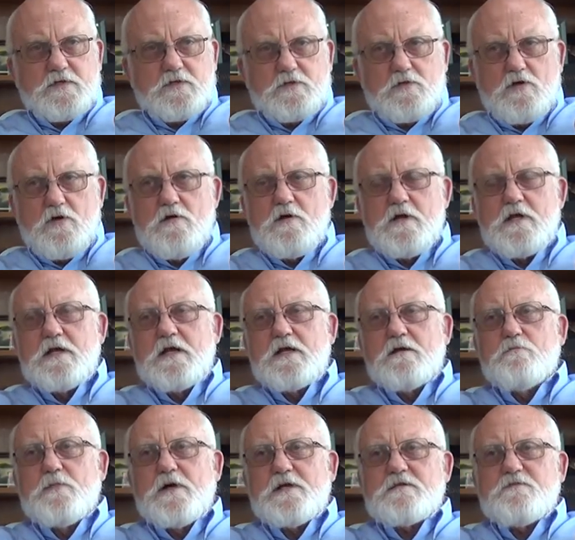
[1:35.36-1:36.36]
turning at a
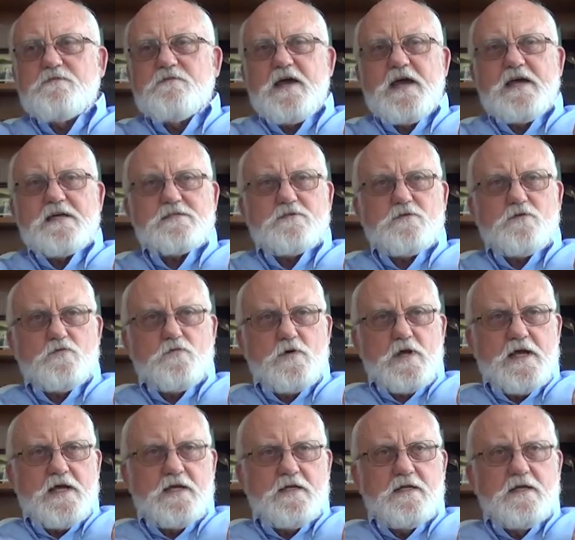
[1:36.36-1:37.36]
much faster
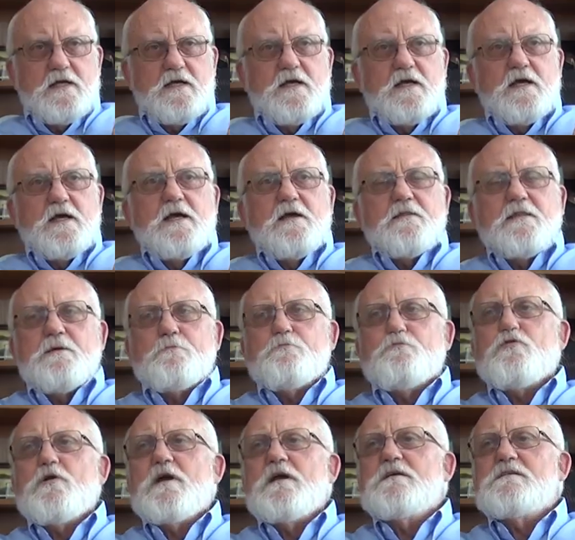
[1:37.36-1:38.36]
rate that
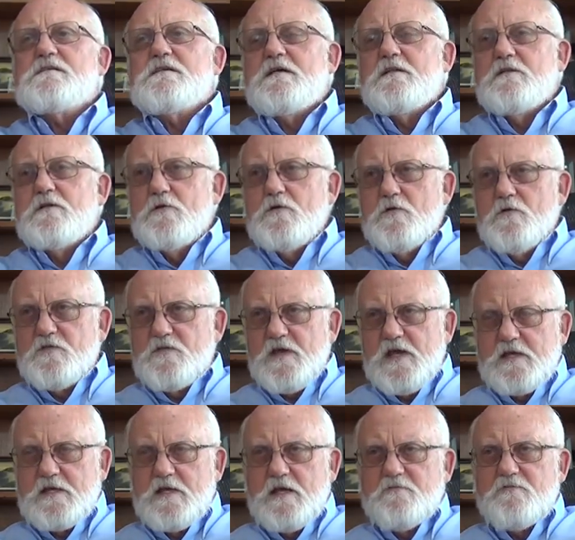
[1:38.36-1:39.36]
brings in new
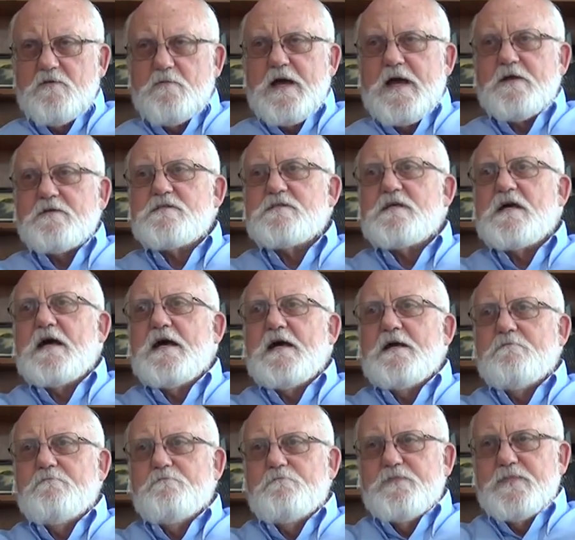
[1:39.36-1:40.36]
thinking from outside,
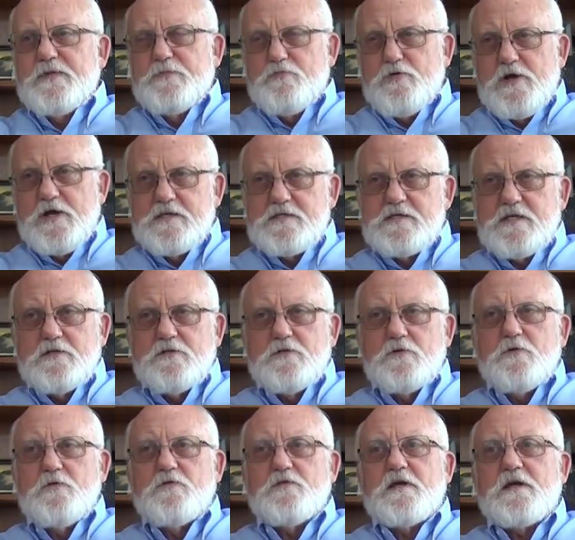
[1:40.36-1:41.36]
brings in
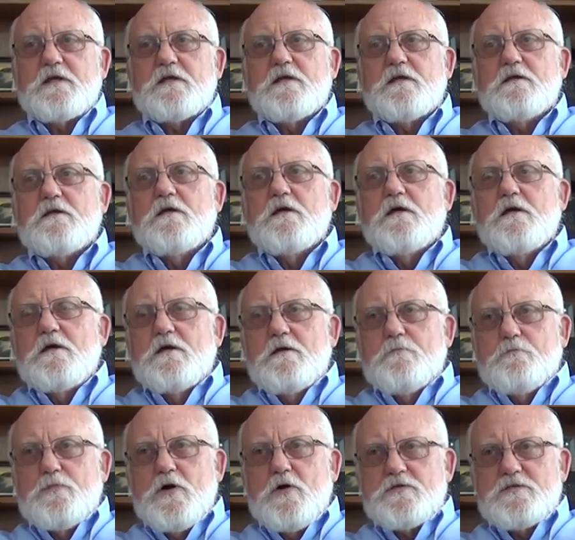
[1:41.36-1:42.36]
new thinking.
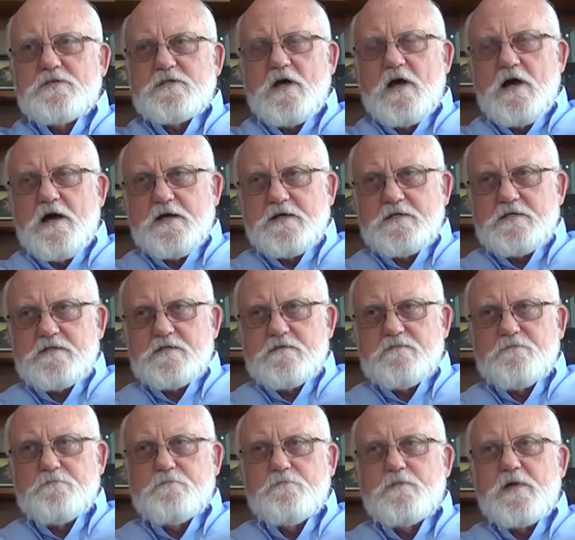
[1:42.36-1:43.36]
Postdocs,
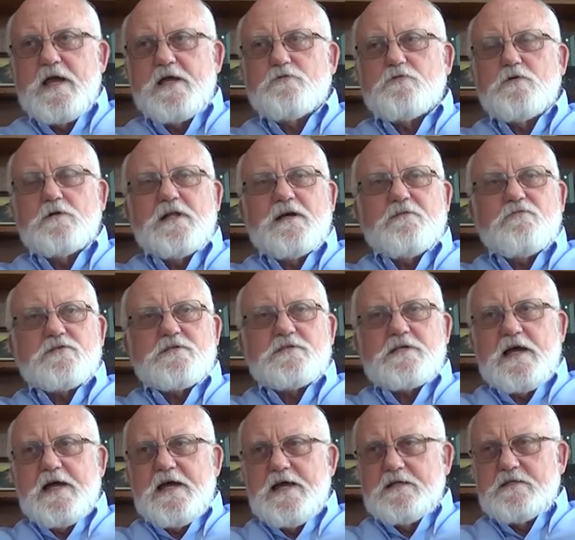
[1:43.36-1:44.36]
entry level
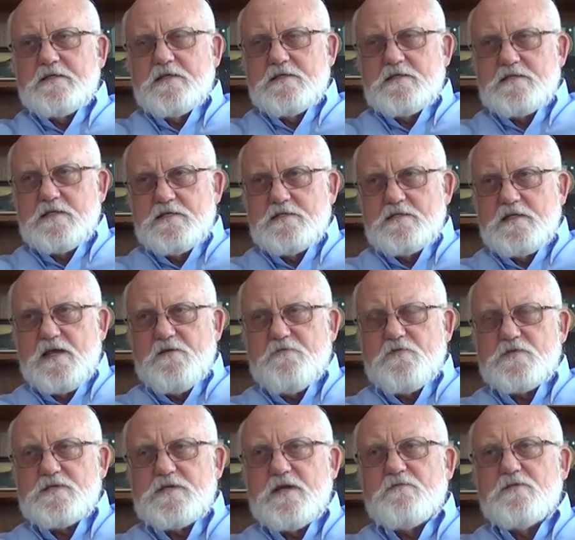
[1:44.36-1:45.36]
scientists, they stay
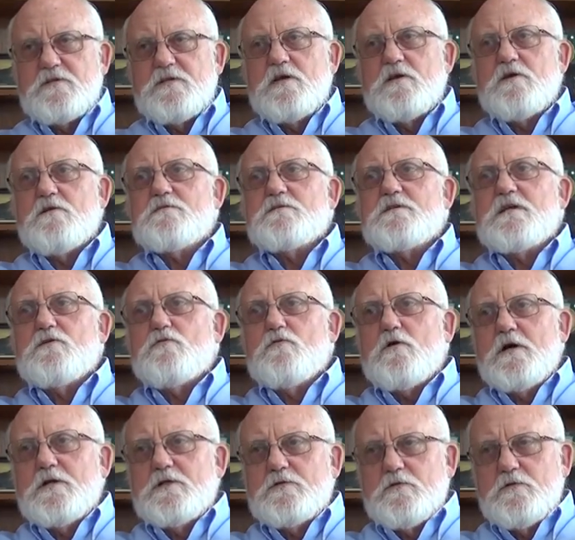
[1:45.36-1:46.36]
for seven years, they go
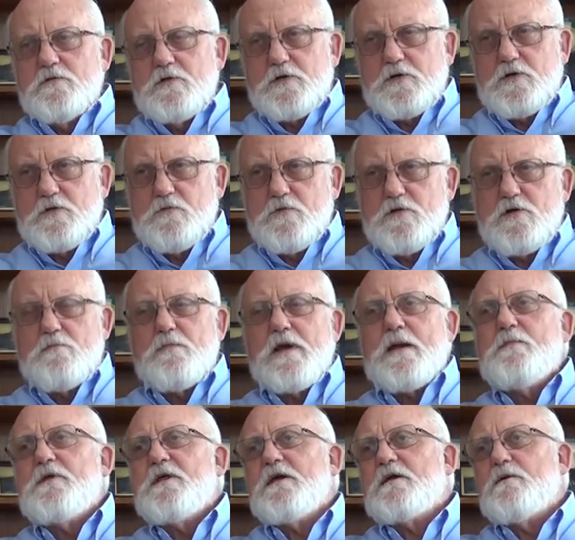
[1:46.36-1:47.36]
on to their career.
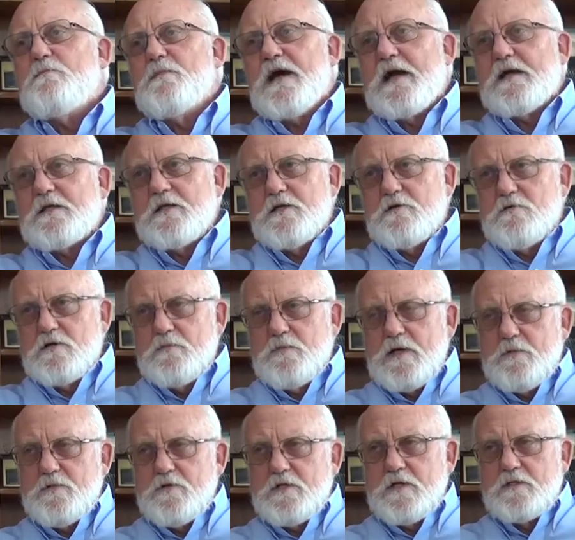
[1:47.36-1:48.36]
Maybe they come back to IRRI,
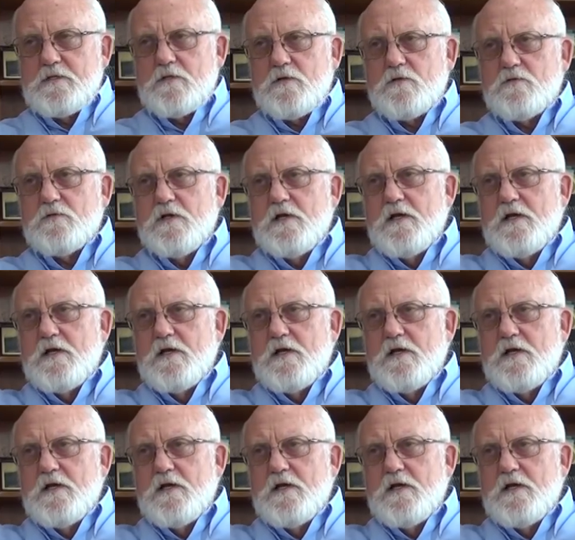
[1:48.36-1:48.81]
maybe they don't.